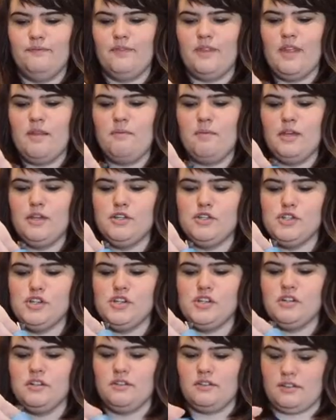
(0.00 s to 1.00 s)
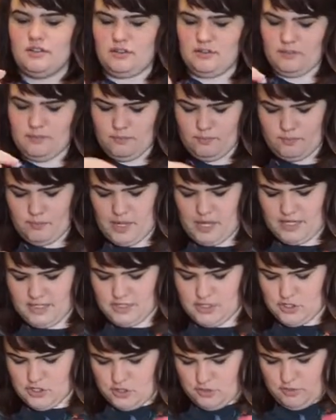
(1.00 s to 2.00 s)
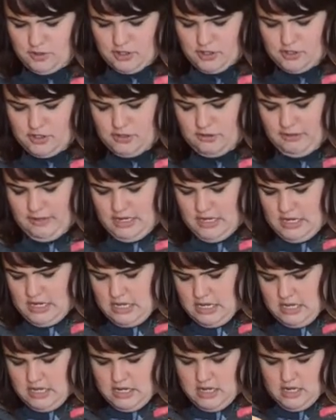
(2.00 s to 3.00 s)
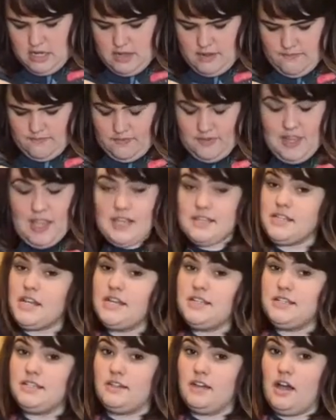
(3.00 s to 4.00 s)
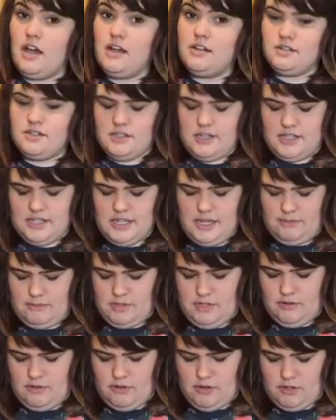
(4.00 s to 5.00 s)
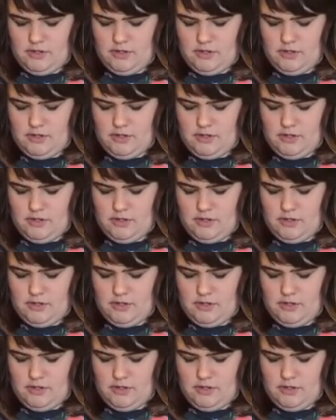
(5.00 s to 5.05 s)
make sure paying attention to what you're doing, as I did not, and taped it in the wrong